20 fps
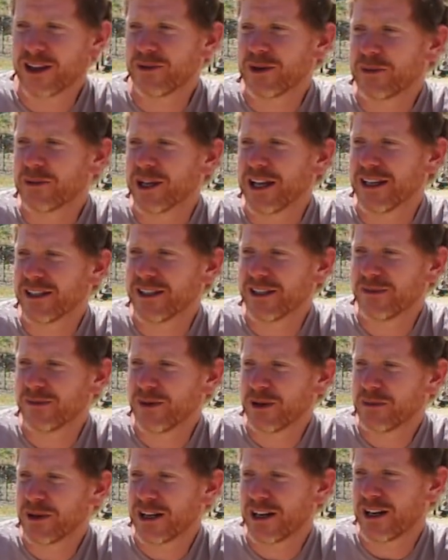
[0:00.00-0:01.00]
that we planted
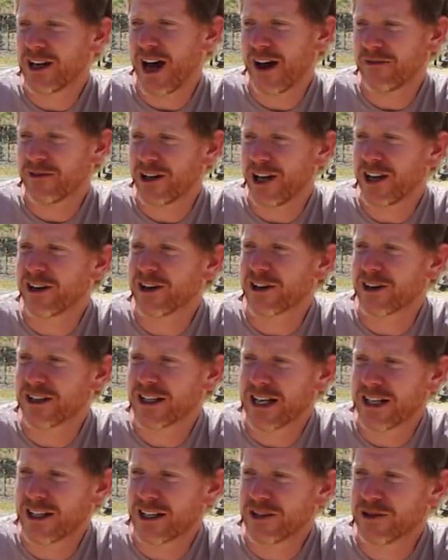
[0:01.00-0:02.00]
half an acre, and
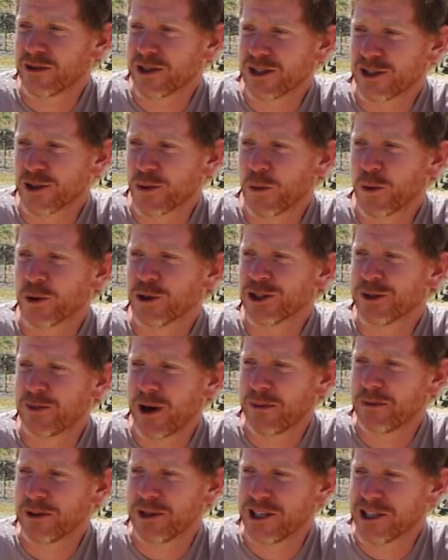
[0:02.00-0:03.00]
that increased the world's
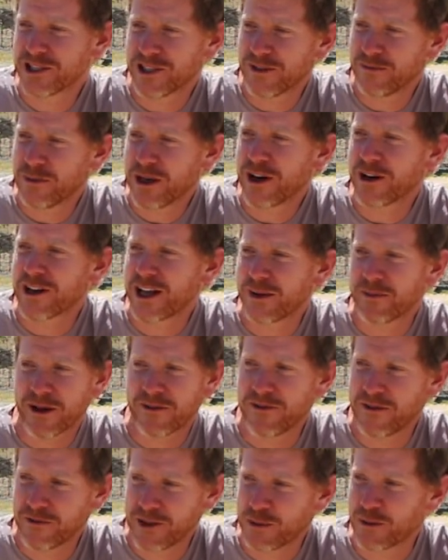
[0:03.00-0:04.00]
population of Picardan by
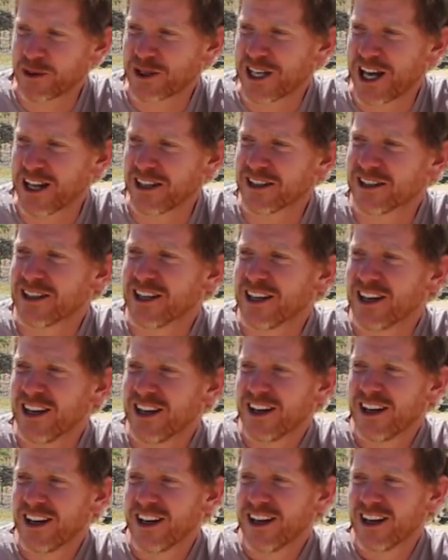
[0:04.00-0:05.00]

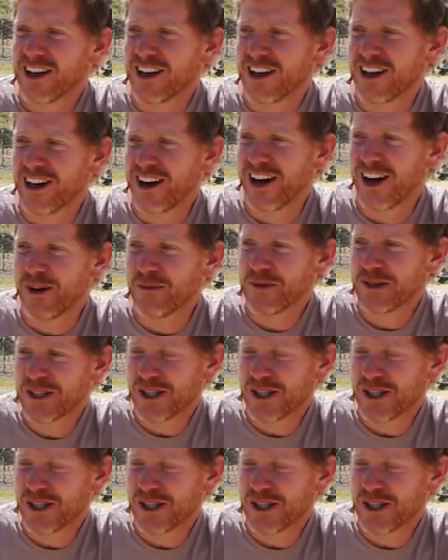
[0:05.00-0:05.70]
50%.